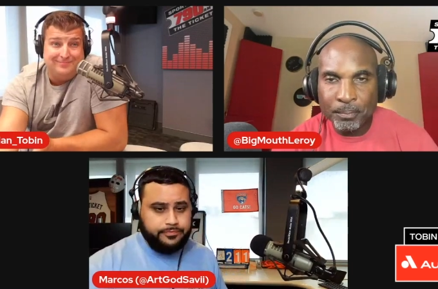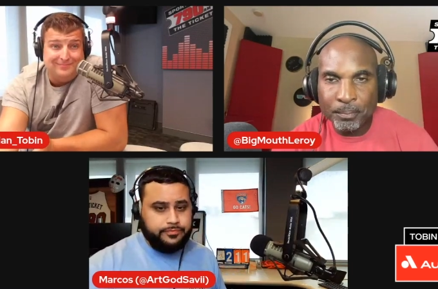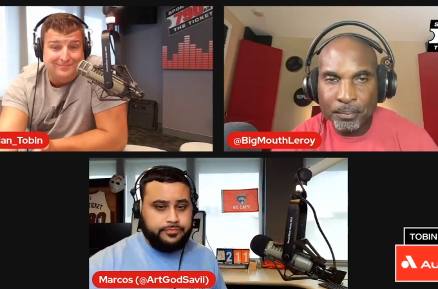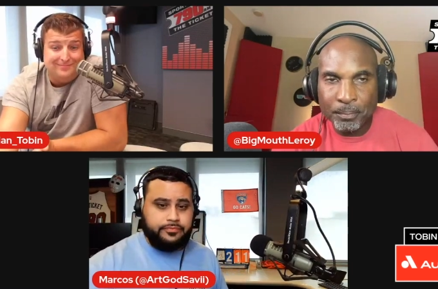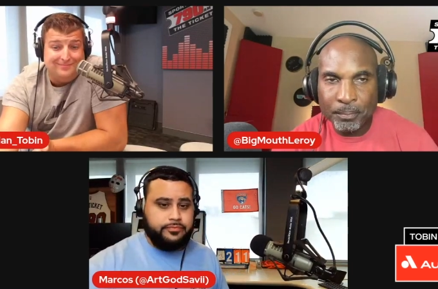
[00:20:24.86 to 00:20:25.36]

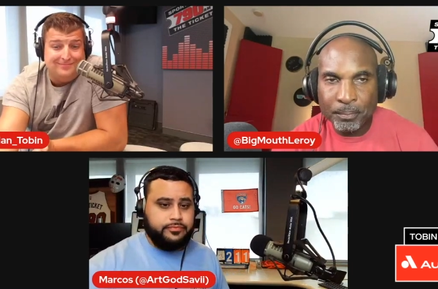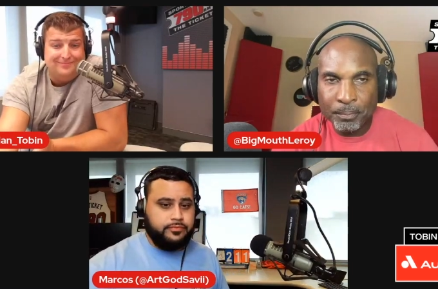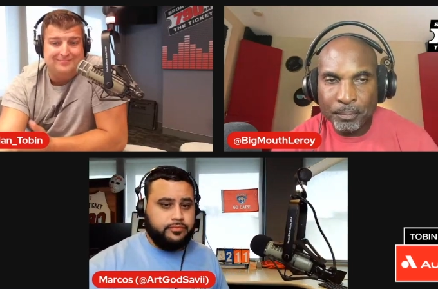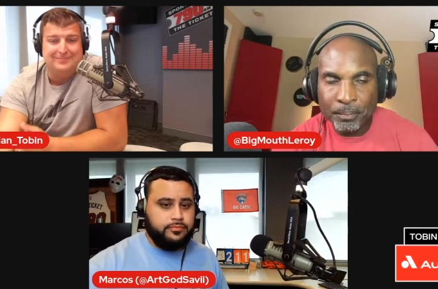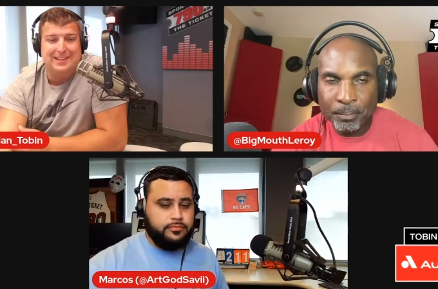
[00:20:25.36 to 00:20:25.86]
Speaker 1: mm,
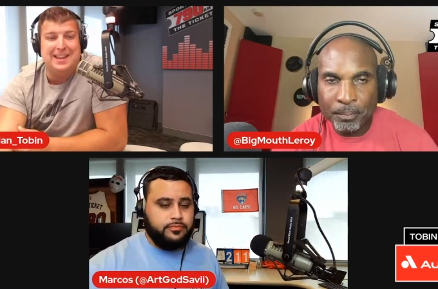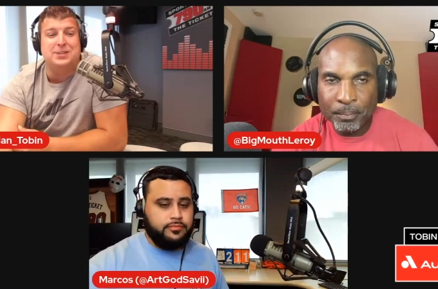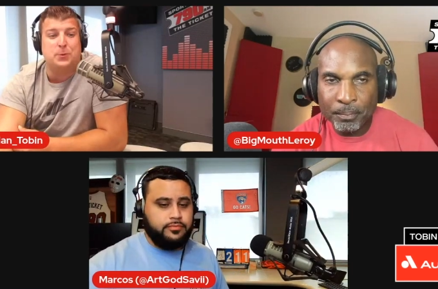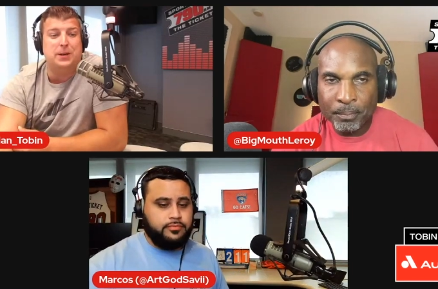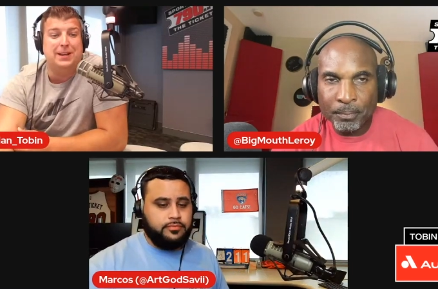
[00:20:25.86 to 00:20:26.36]

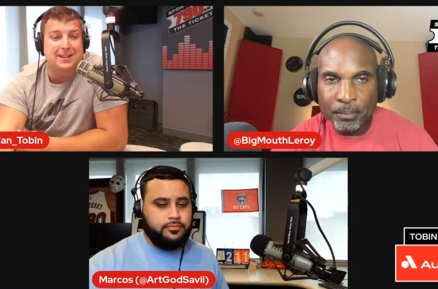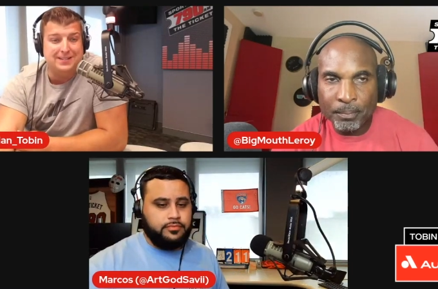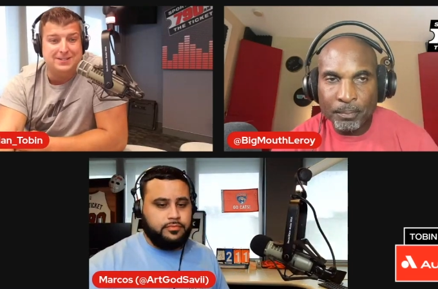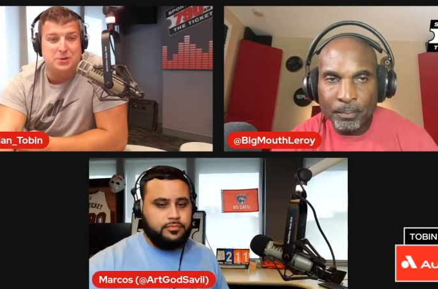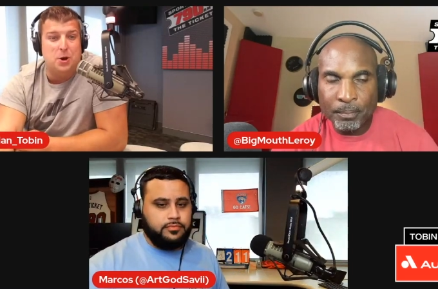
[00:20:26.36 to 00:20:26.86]
is what it
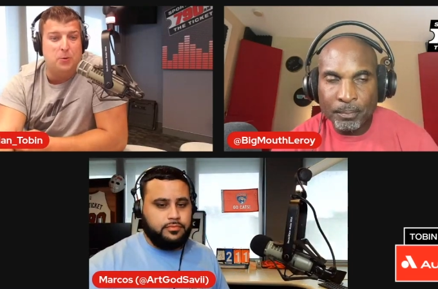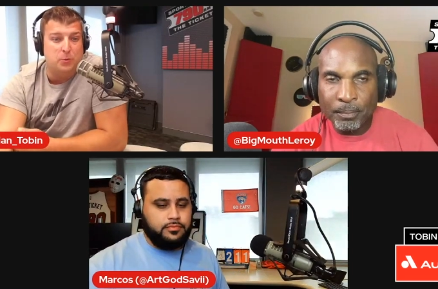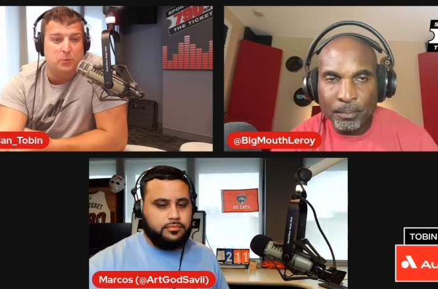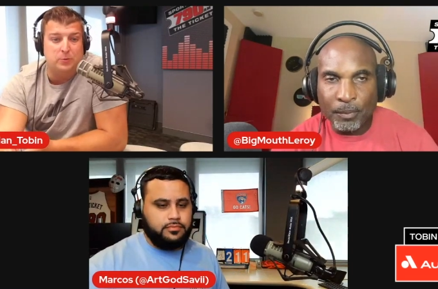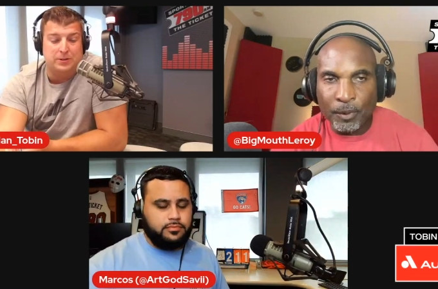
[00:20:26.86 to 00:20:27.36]
is? You
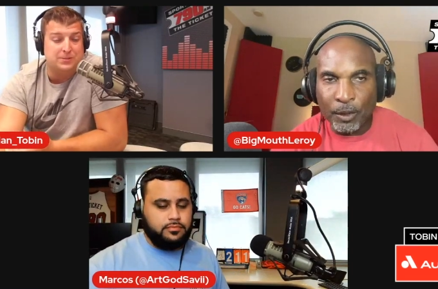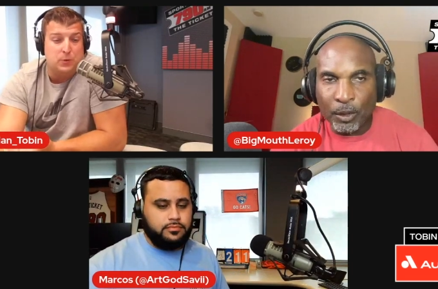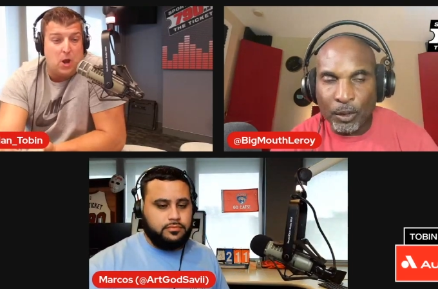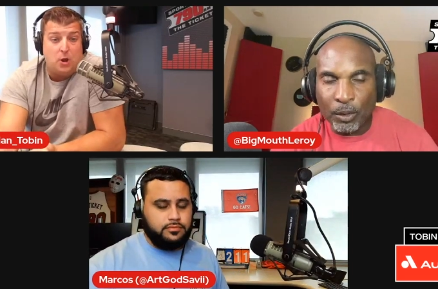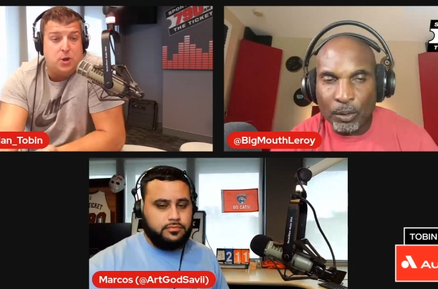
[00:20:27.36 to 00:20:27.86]
know, because
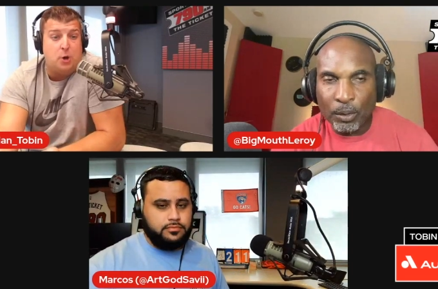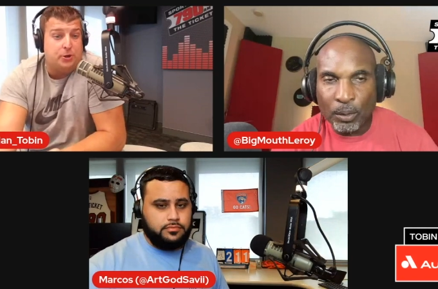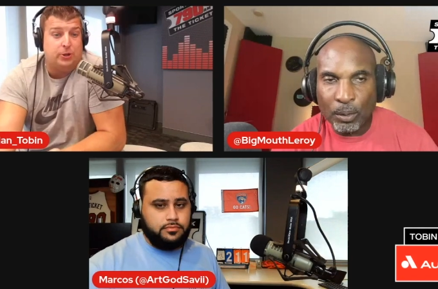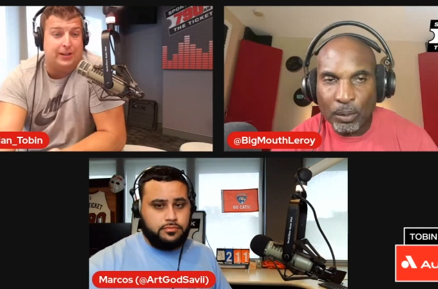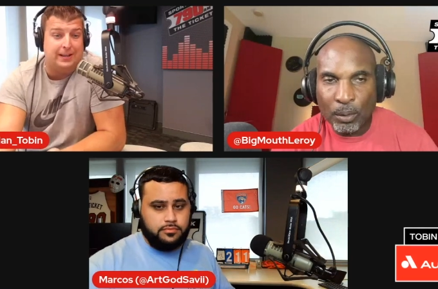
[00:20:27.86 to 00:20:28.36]
we all mm. know
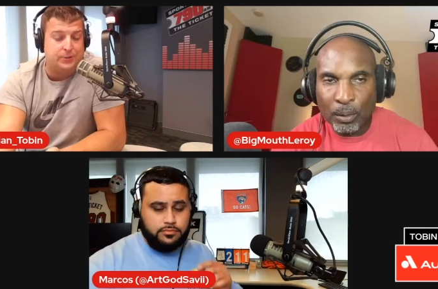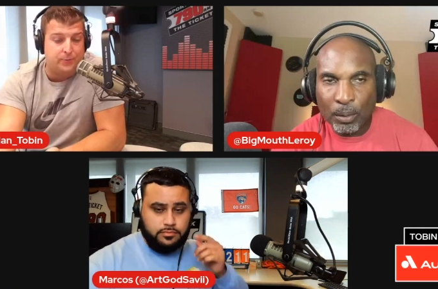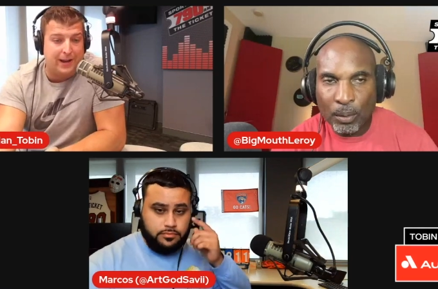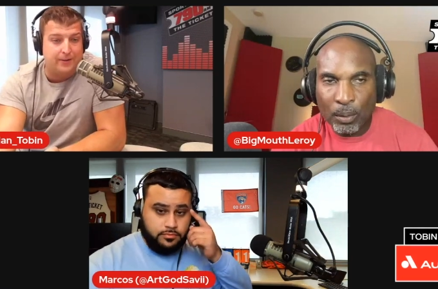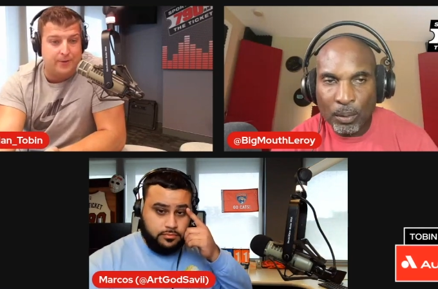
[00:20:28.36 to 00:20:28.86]
they're looking at
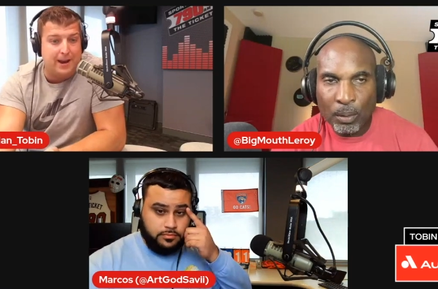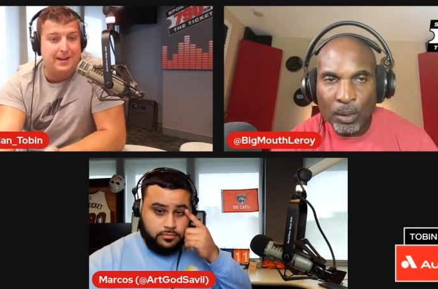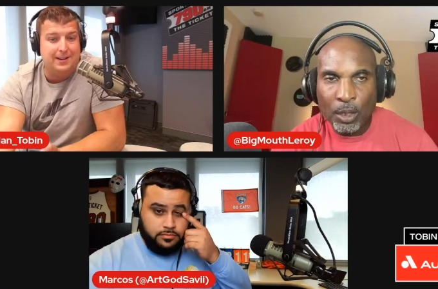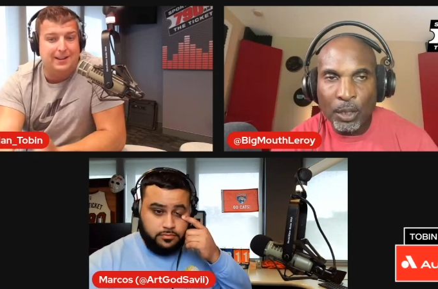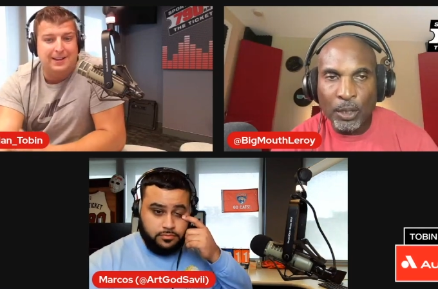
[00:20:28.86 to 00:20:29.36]
Durant, right?
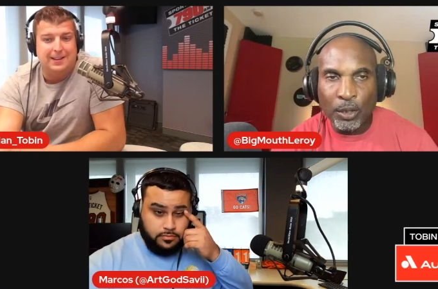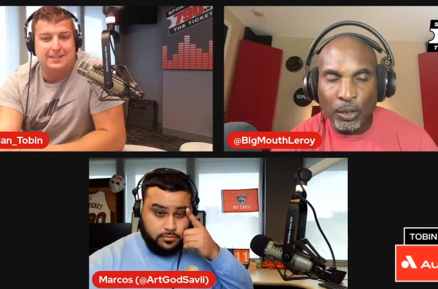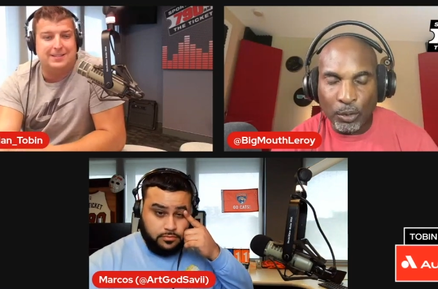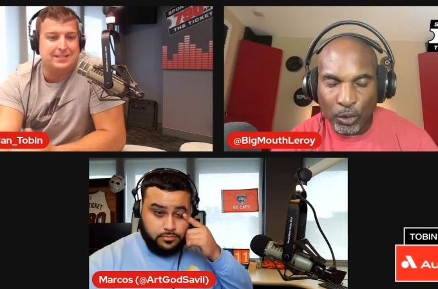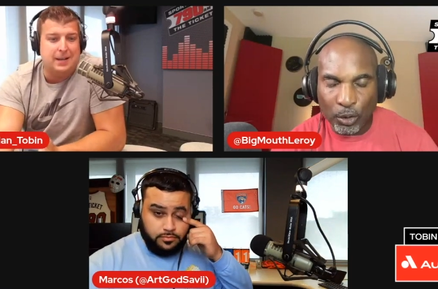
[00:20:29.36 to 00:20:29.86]

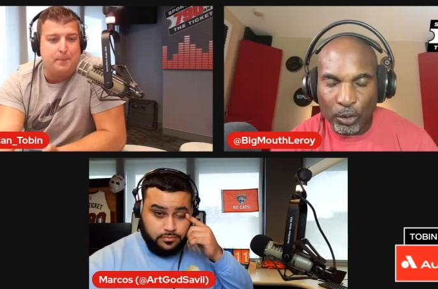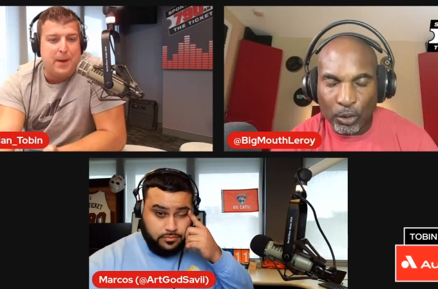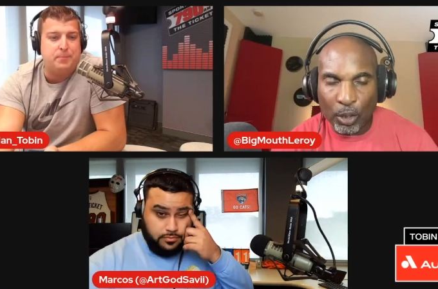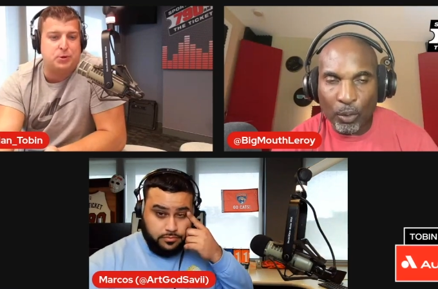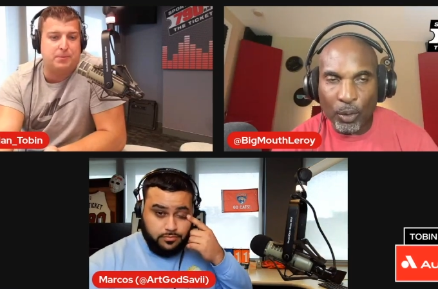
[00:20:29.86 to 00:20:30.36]
This isn't you, a
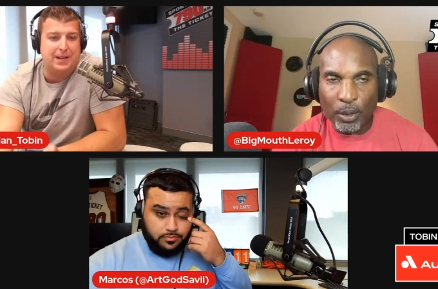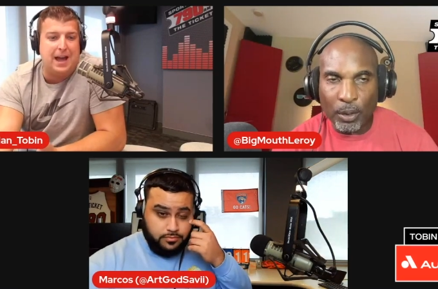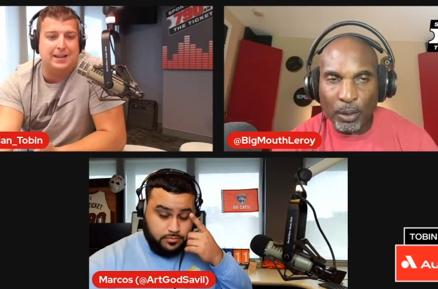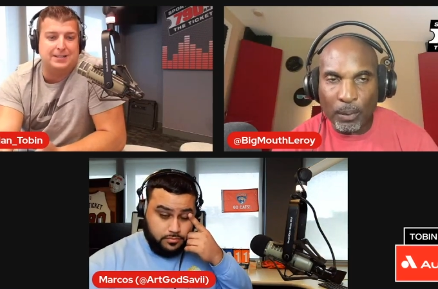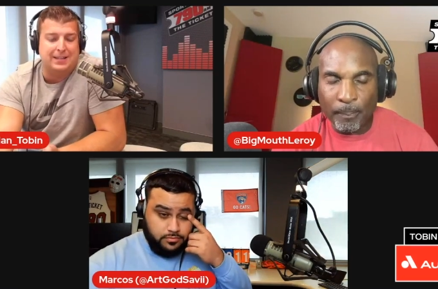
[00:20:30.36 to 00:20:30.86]
pipe you know dream,
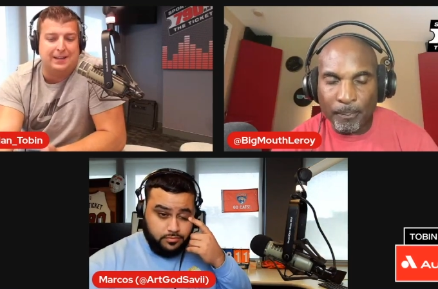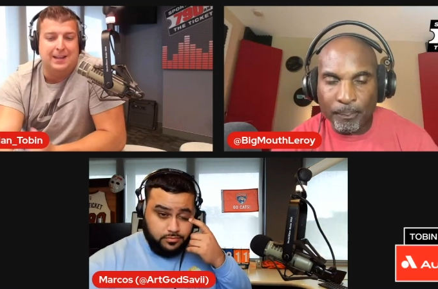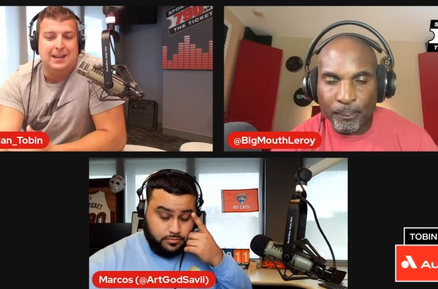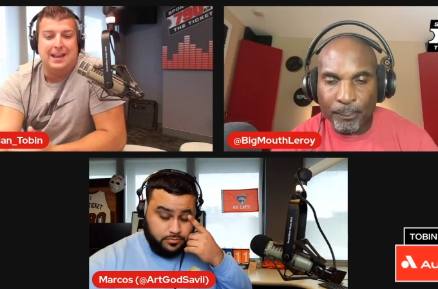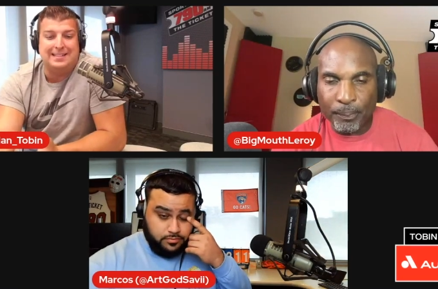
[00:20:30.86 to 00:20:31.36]
Giannis. Like,
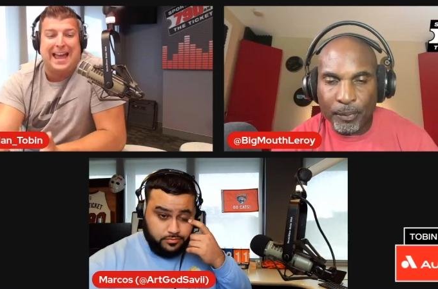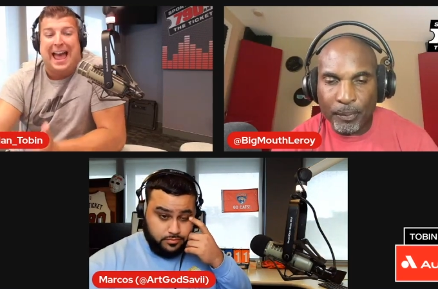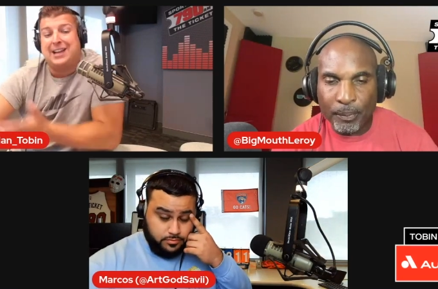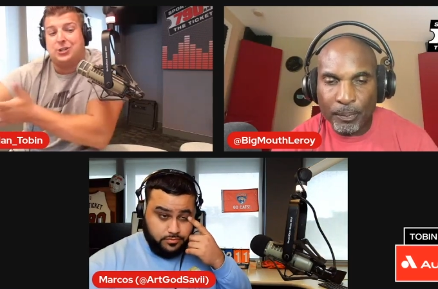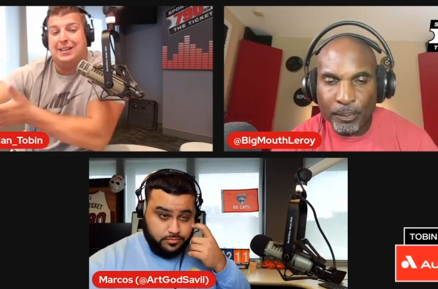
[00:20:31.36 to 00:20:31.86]
it's
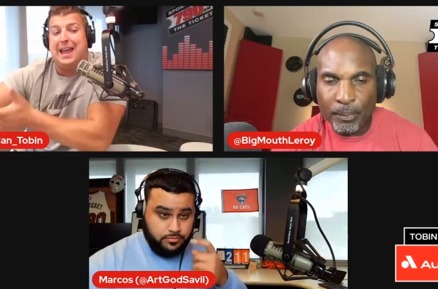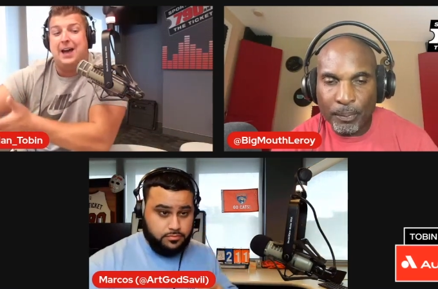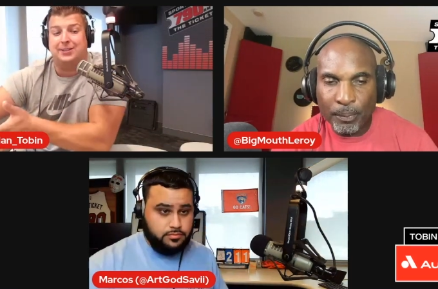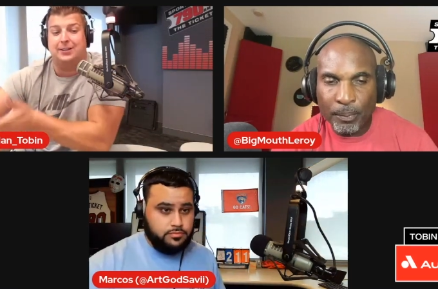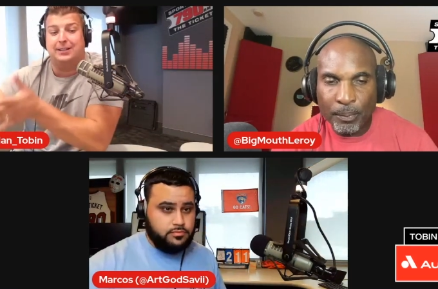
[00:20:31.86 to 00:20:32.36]
actually
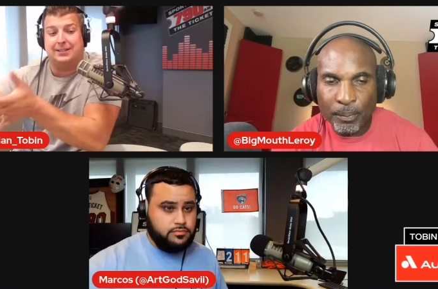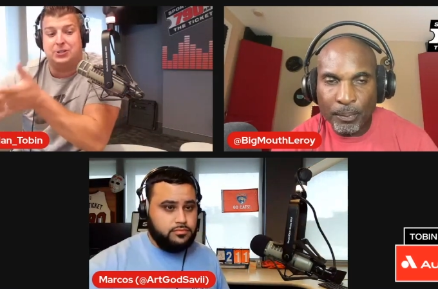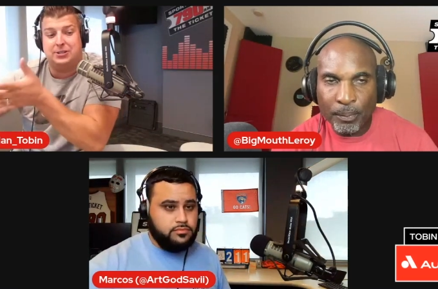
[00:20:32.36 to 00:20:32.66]
out there. Like, the, the